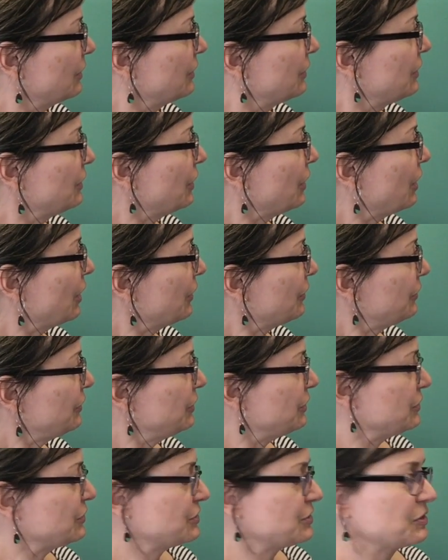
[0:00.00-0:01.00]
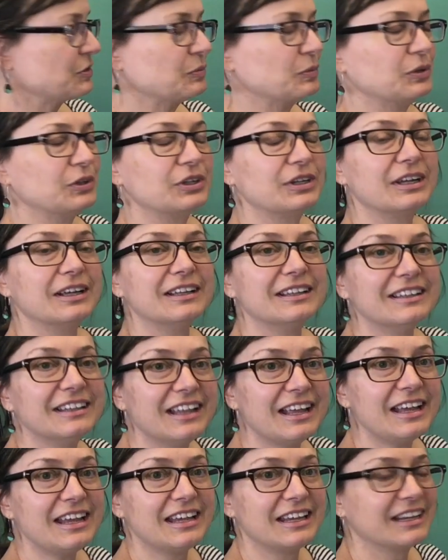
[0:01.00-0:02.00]
The author used the word
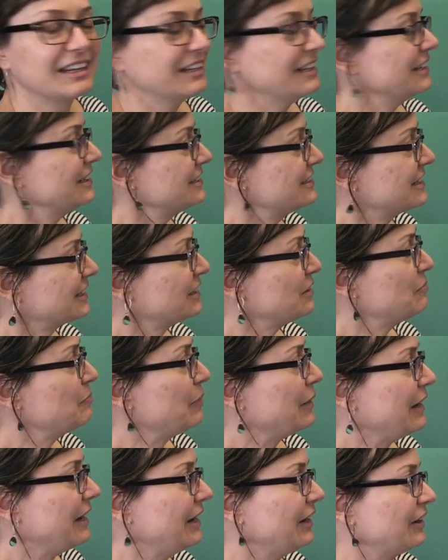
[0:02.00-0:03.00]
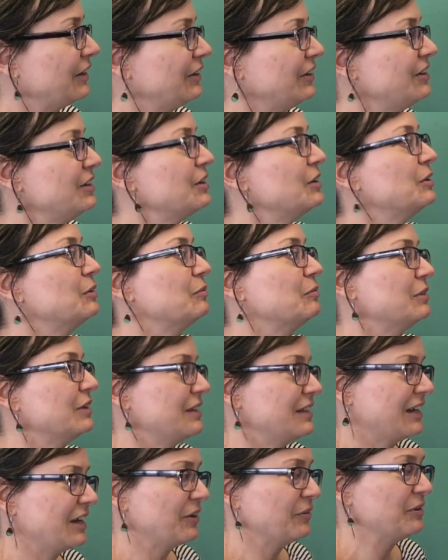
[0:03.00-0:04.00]
like to compare
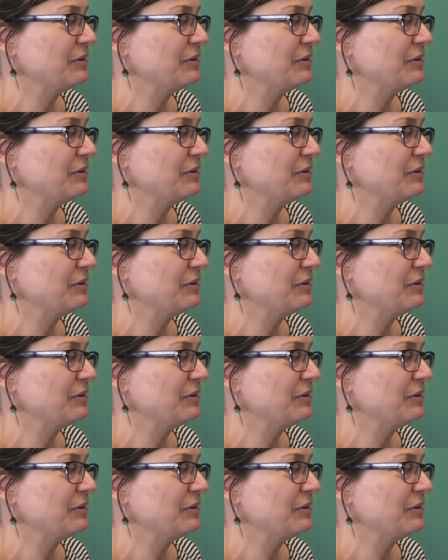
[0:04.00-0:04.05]
how